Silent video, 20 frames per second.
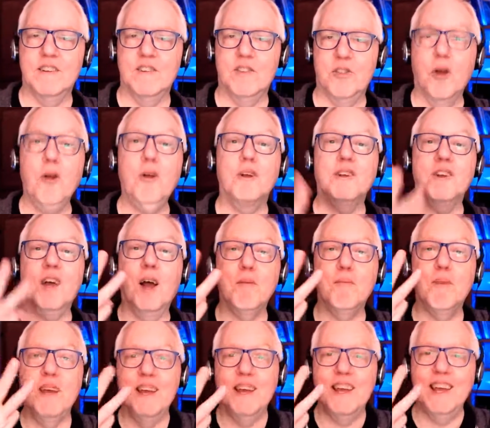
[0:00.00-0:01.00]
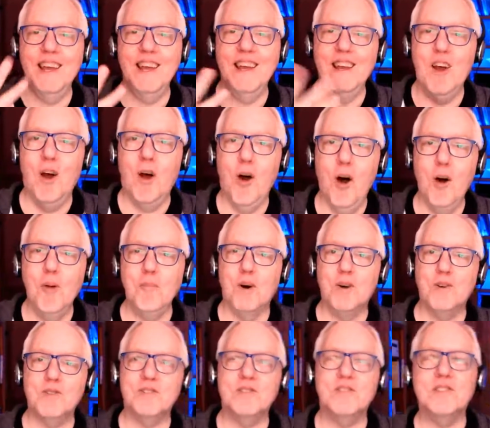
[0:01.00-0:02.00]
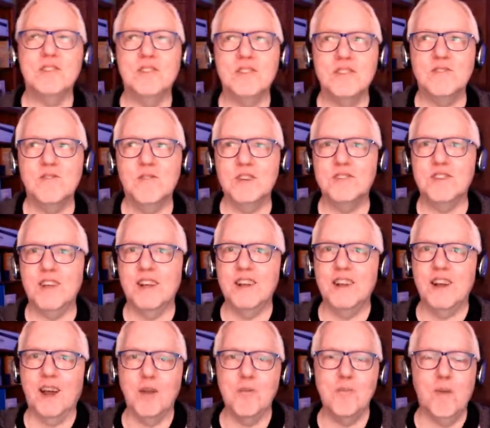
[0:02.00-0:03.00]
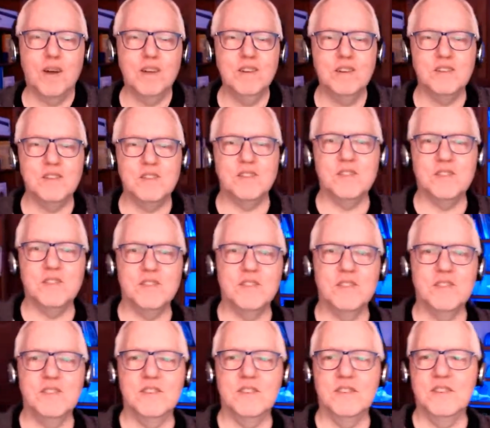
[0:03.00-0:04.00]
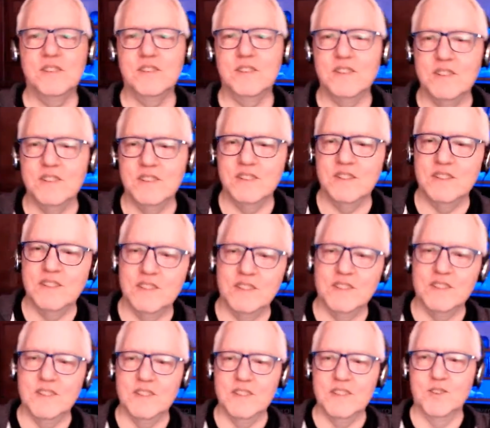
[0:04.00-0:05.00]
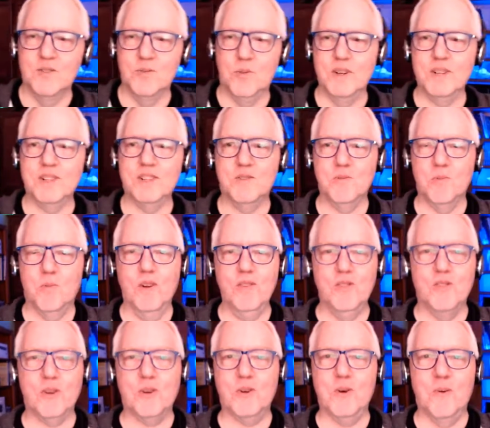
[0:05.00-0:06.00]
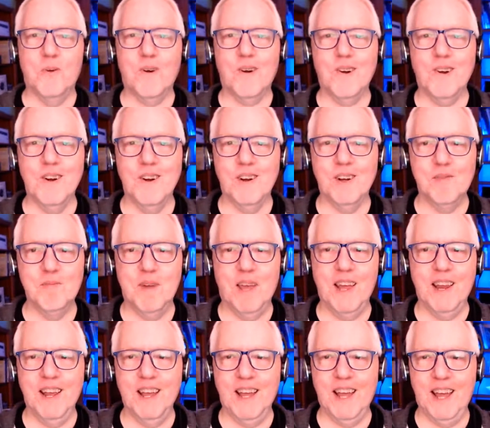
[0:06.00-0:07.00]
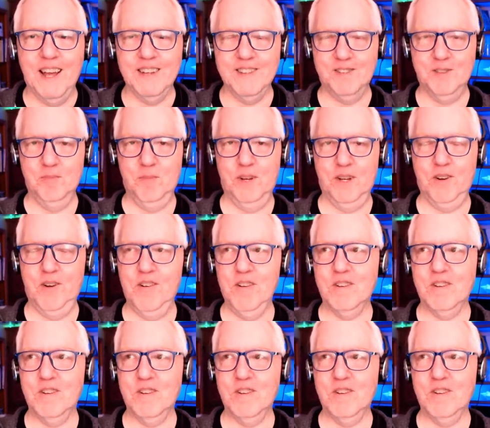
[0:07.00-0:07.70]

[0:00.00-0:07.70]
Third time in almost, 9 months? Once a quarter, I'm getting gas in my car